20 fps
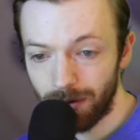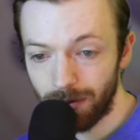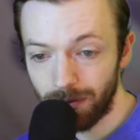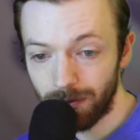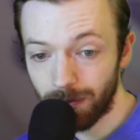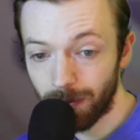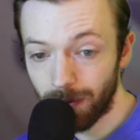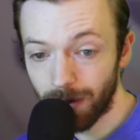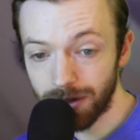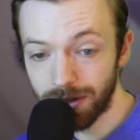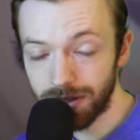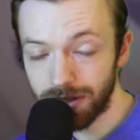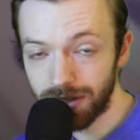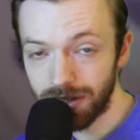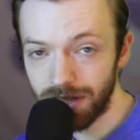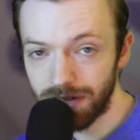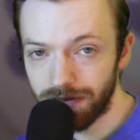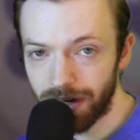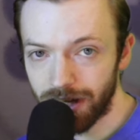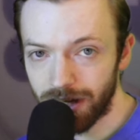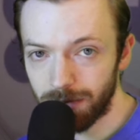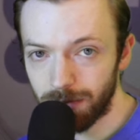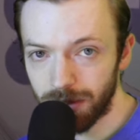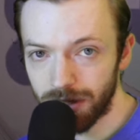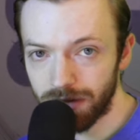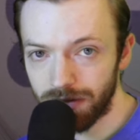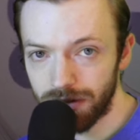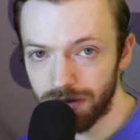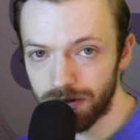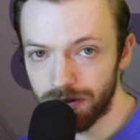Personally, if I had to pick
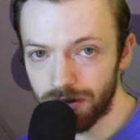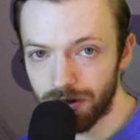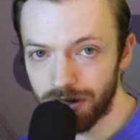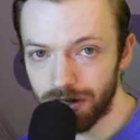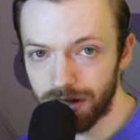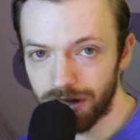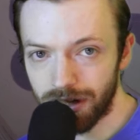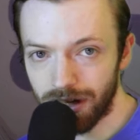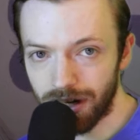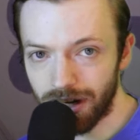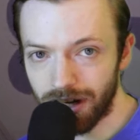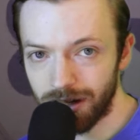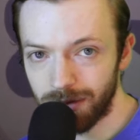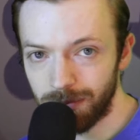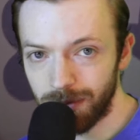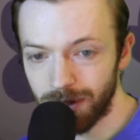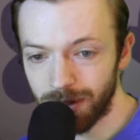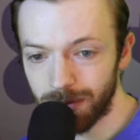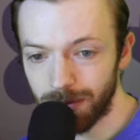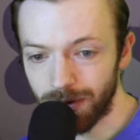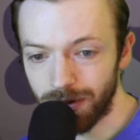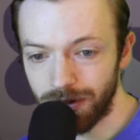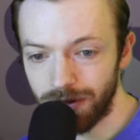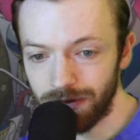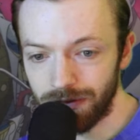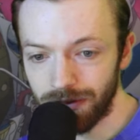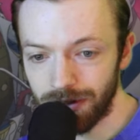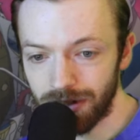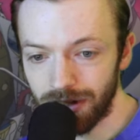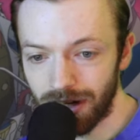a favorite arc, I'd pick
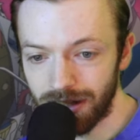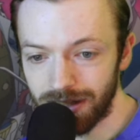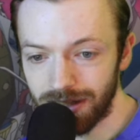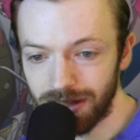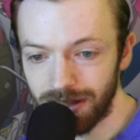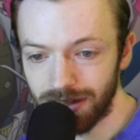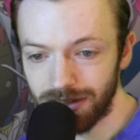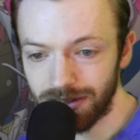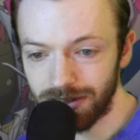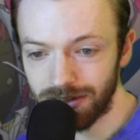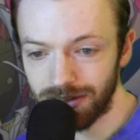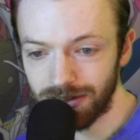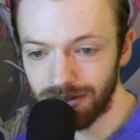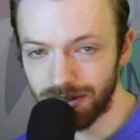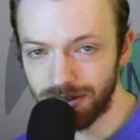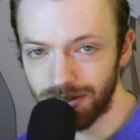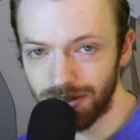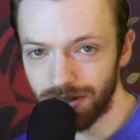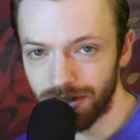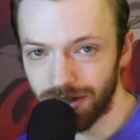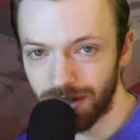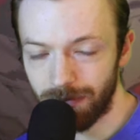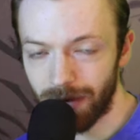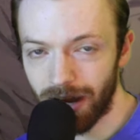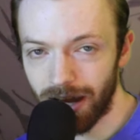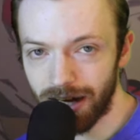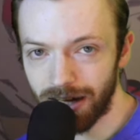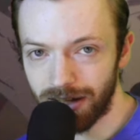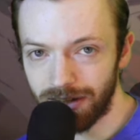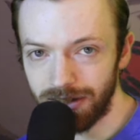Marineford. I think it's such a
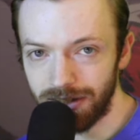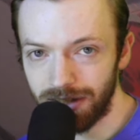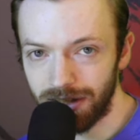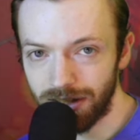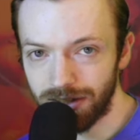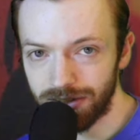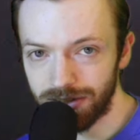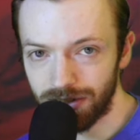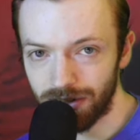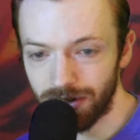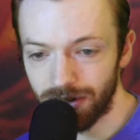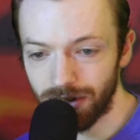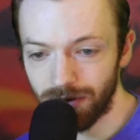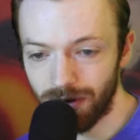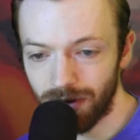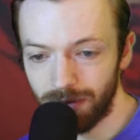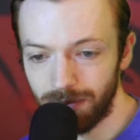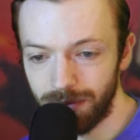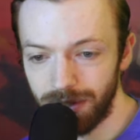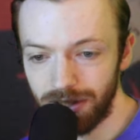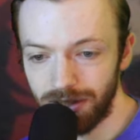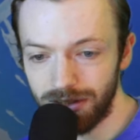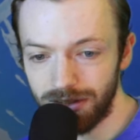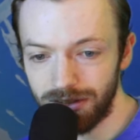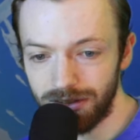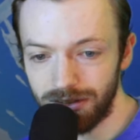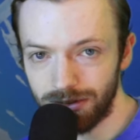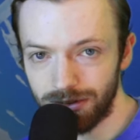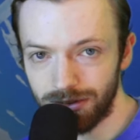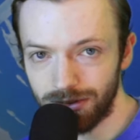thematically dense arc while
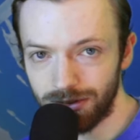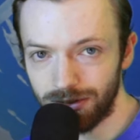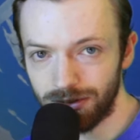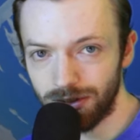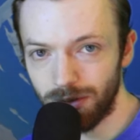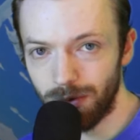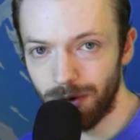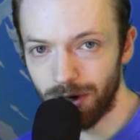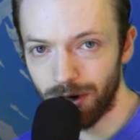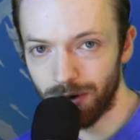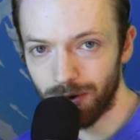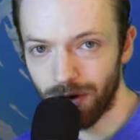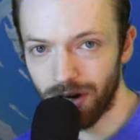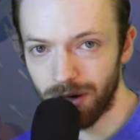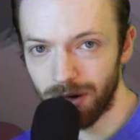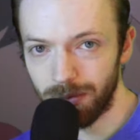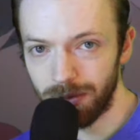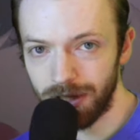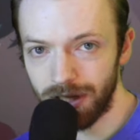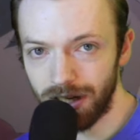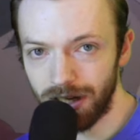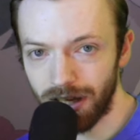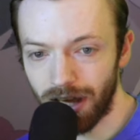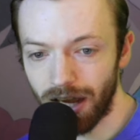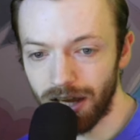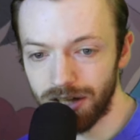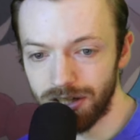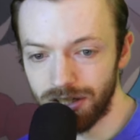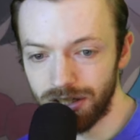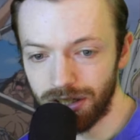being so incredibly
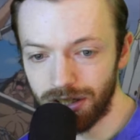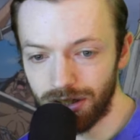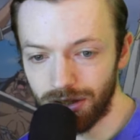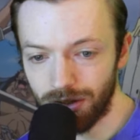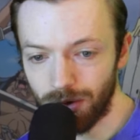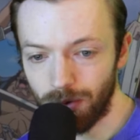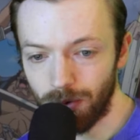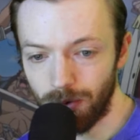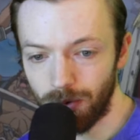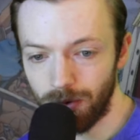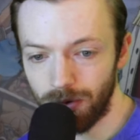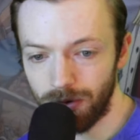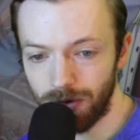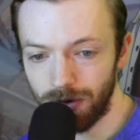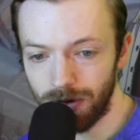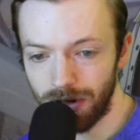engaging and cool